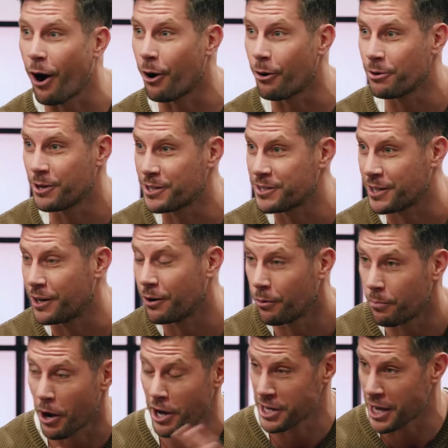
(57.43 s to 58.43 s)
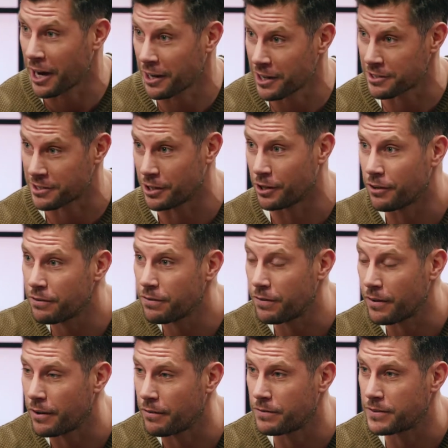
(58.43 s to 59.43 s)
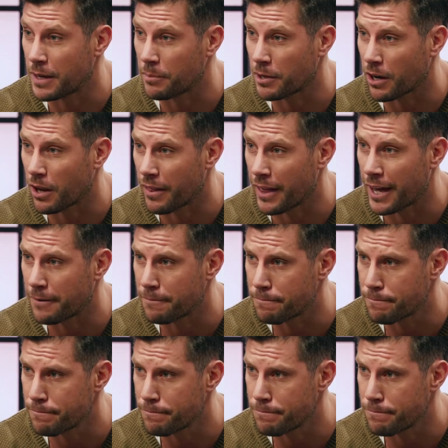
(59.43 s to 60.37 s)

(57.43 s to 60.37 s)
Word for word: older self or my younger self of something like that?